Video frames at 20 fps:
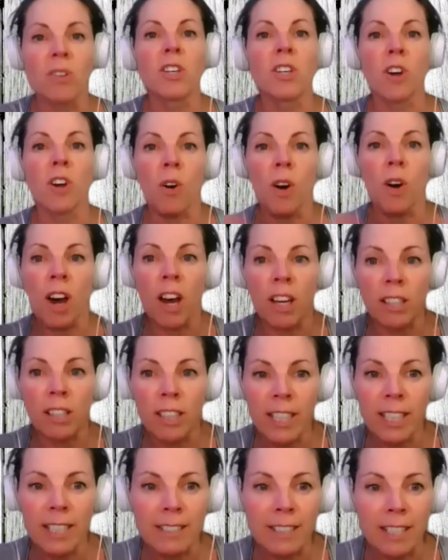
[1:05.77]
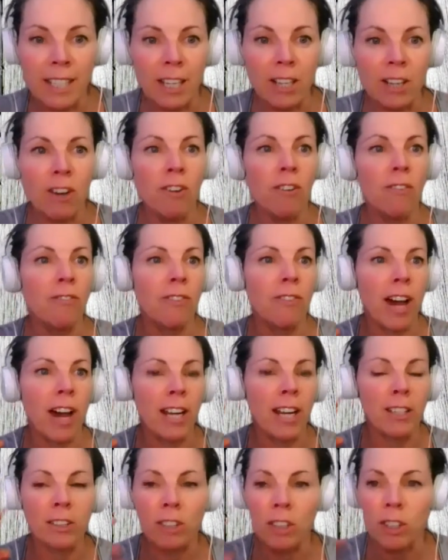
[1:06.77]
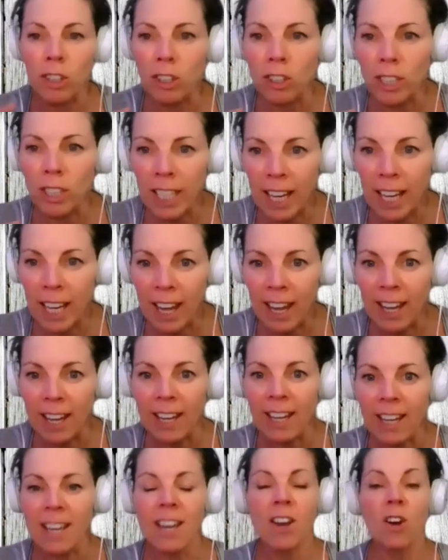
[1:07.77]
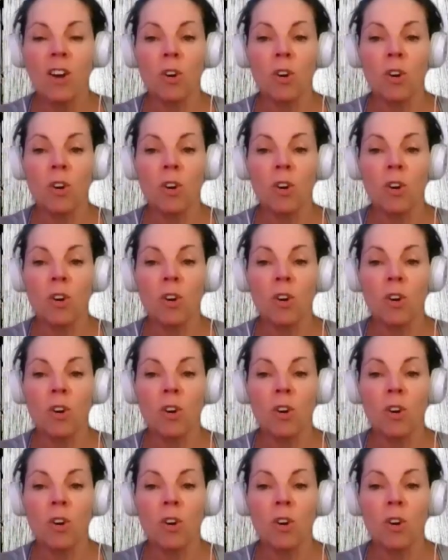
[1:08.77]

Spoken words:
You go on LinkedIn, find Laurel King,